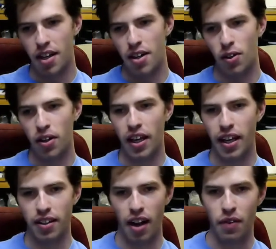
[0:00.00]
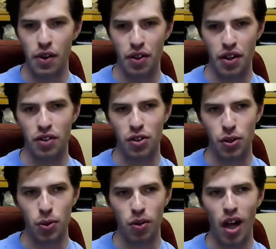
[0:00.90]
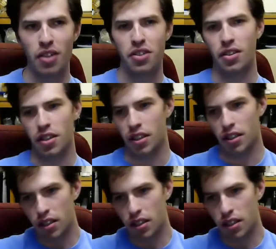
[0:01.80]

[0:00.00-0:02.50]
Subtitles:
looking at everything too logically?